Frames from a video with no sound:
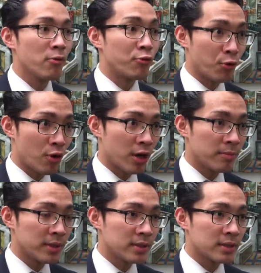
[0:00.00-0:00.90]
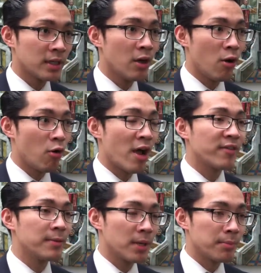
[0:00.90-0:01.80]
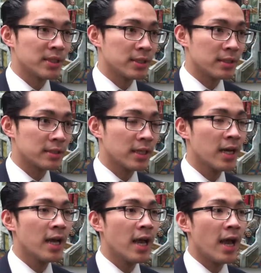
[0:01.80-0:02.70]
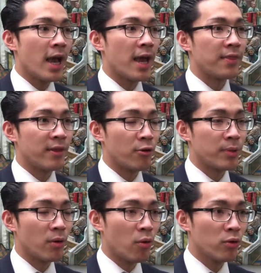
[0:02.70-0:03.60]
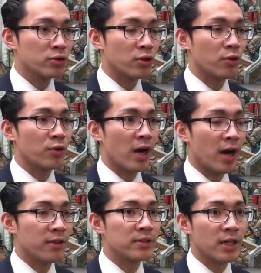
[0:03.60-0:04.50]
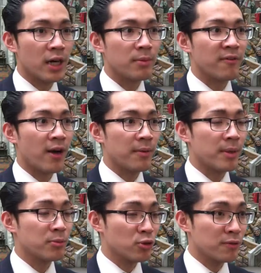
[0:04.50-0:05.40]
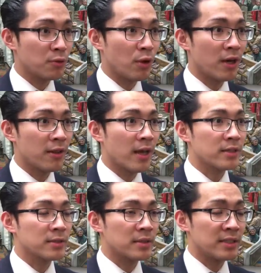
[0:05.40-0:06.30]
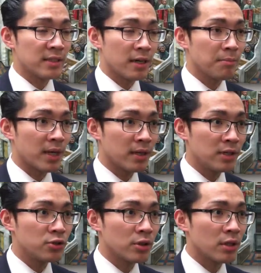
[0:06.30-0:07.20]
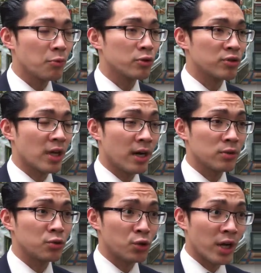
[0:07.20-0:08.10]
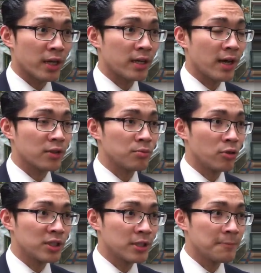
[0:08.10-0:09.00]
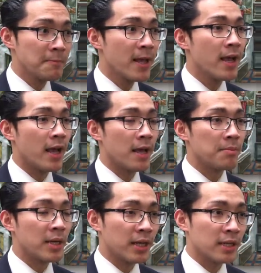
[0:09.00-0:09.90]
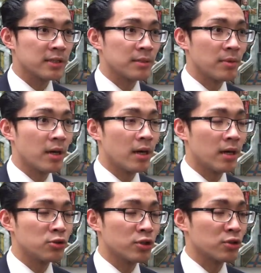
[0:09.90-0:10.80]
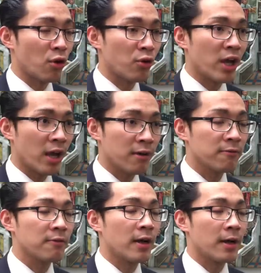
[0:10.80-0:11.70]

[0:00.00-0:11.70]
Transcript: requirements, or haven't implemented. And there will be also other type of IBM software that's designed by nature, which is hard to track and hard to monitor. And many customers just don't have